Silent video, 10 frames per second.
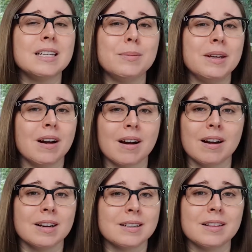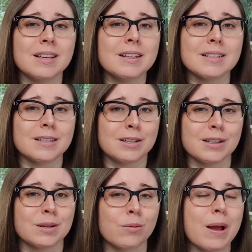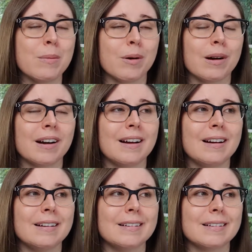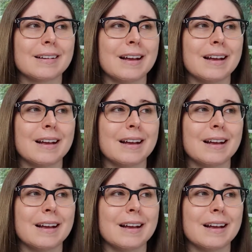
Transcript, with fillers: TBR onto things is just way more uh,